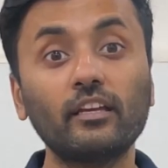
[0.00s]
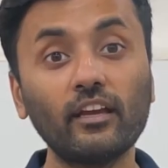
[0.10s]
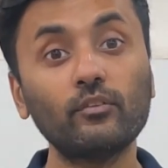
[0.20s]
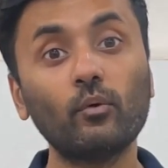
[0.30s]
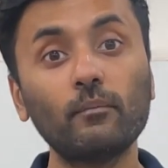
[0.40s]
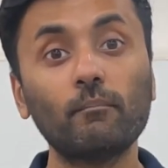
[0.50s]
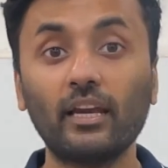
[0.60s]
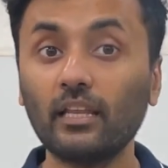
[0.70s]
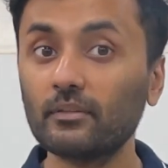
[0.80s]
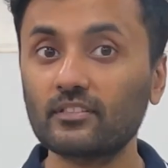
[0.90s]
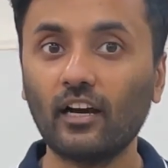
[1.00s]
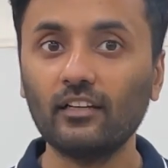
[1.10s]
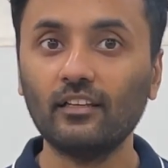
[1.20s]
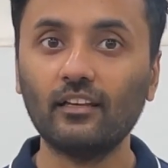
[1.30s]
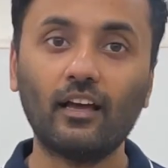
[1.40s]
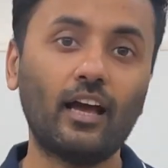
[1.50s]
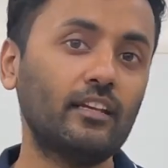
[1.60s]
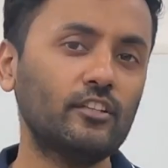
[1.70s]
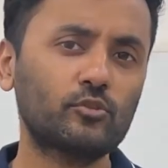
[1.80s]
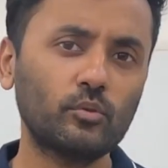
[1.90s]
Hey everyone, my name is Sahil,
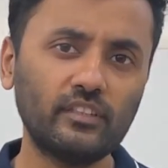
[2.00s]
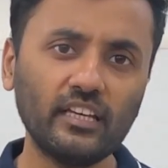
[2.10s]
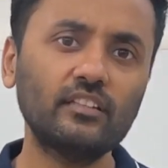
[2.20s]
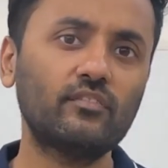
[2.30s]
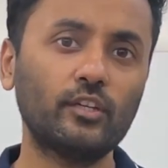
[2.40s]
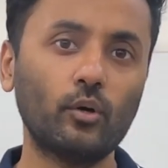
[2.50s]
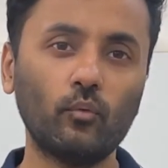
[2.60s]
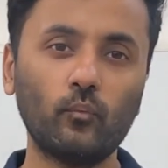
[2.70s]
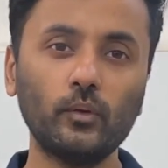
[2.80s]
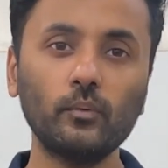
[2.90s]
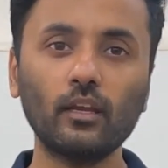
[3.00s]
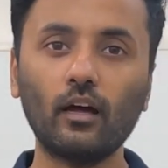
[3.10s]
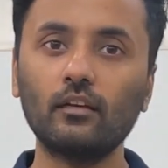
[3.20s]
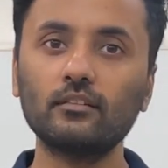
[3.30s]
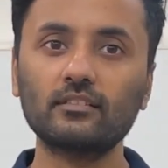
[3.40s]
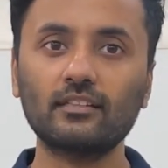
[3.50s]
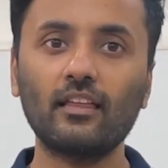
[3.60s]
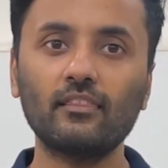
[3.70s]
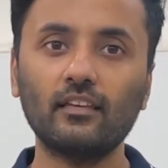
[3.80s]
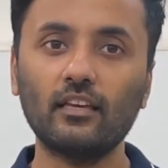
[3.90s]
and in today's video, we will
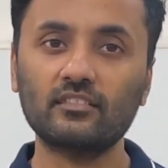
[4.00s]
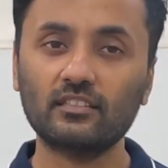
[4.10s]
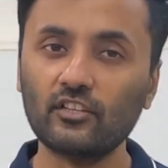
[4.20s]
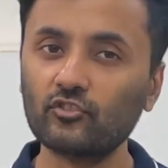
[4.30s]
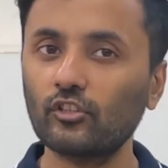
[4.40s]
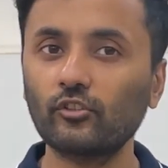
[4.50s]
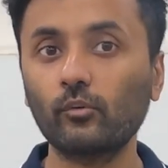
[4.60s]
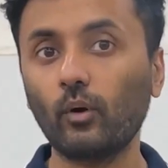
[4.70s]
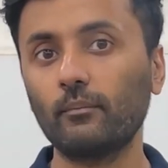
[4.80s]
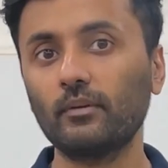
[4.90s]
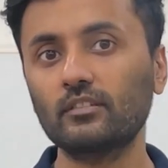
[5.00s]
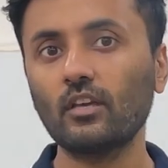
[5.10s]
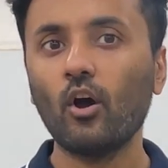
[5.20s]
understand the essential requirements